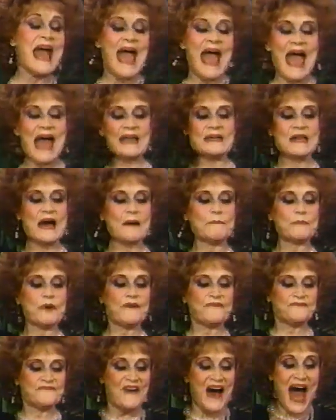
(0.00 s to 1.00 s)
And
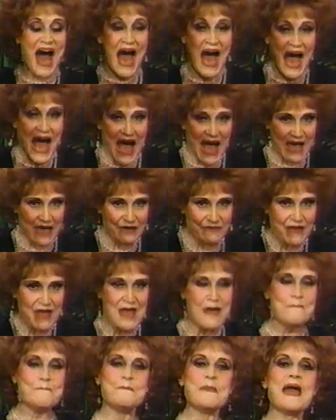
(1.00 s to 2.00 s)
number 5,
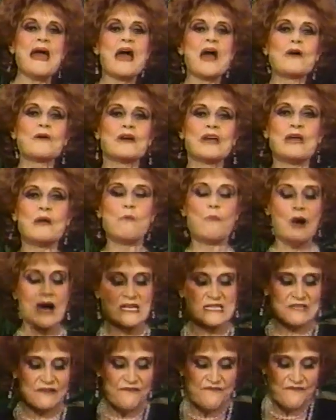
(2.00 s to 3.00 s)
Mary
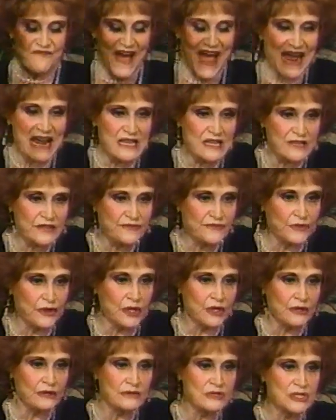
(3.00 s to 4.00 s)
was
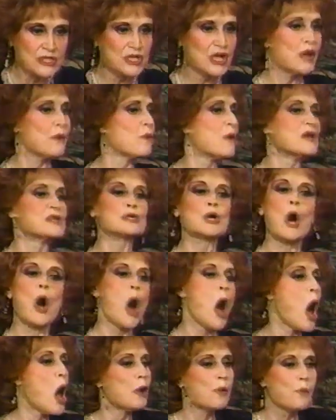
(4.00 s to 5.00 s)
faithful. She was
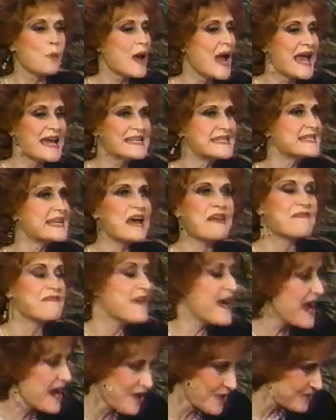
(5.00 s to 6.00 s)
always
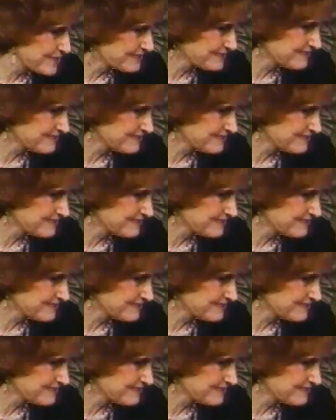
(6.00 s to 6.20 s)
there.